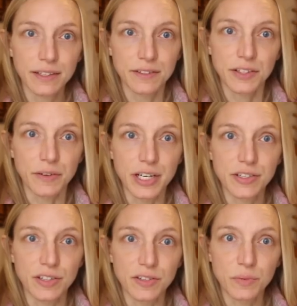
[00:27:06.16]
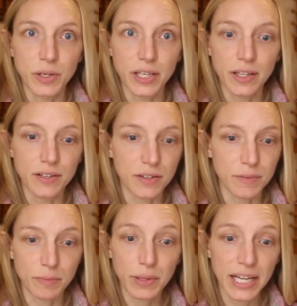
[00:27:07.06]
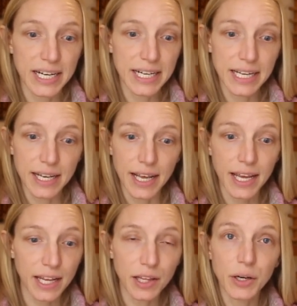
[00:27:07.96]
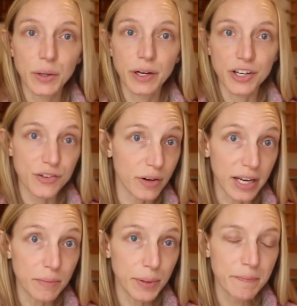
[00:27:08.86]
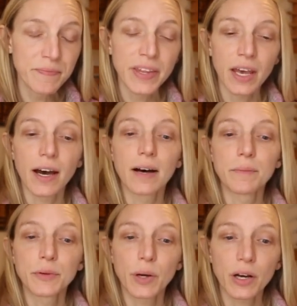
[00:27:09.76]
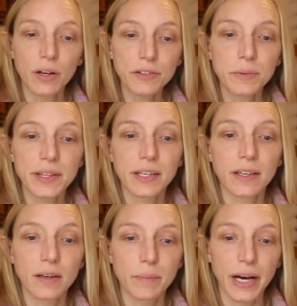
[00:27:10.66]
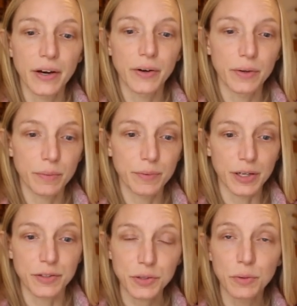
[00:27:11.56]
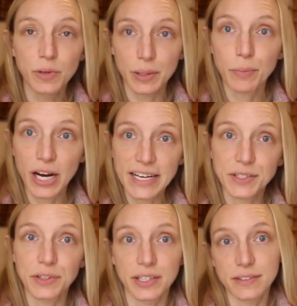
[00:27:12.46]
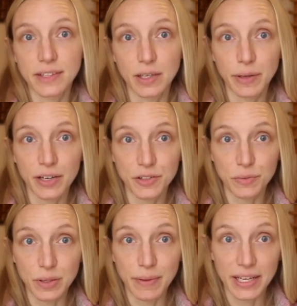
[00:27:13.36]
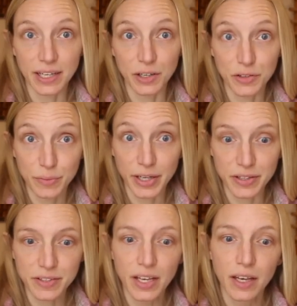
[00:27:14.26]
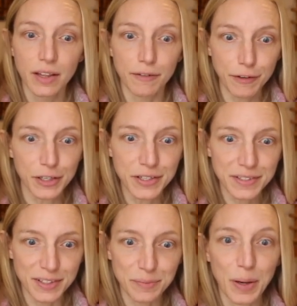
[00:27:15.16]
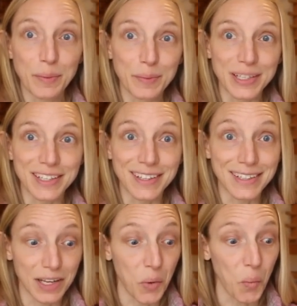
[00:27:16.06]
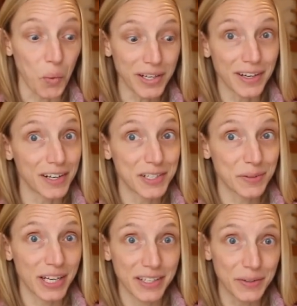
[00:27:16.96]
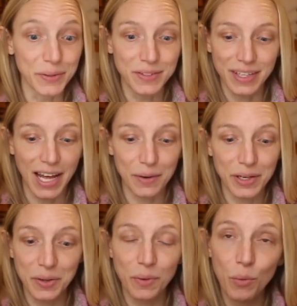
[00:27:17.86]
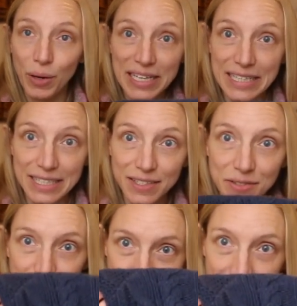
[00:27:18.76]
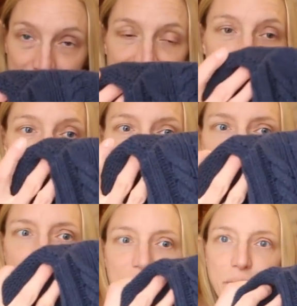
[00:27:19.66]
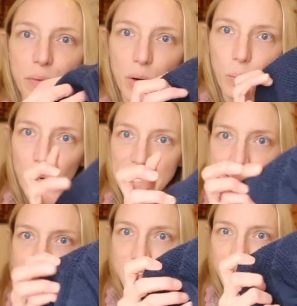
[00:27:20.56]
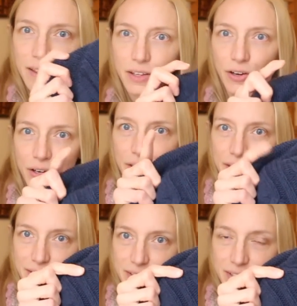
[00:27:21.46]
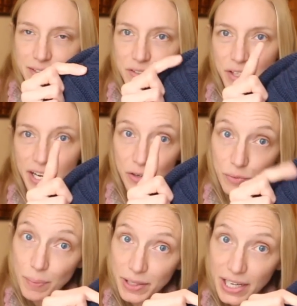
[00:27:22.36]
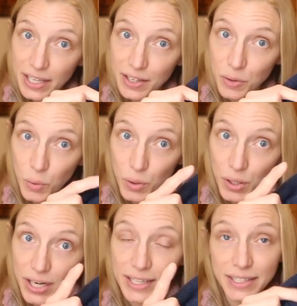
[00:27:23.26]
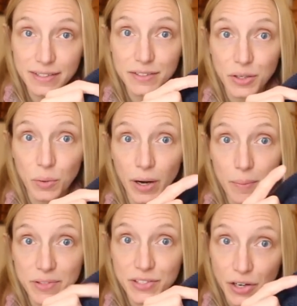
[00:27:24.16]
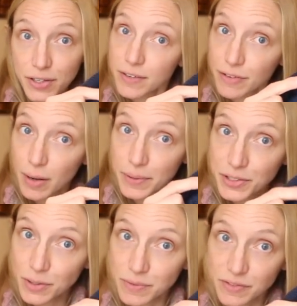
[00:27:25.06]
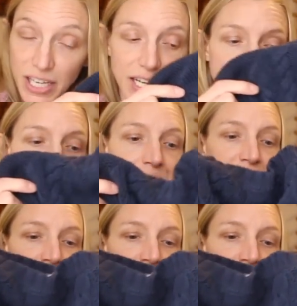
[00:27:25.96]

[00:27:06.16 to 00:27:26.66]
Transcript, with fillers: considerations with in terms of ply and halo and drape, um, you want to also be thinking about, there are two really practical things to think about as you're remaking your sweaters. The first is probably like, what yarn do I use? How do I know what weight it is, right? How do I know what weight yarn this is so that I could replicate it, or at least know where I'm starting from in terms of gauge?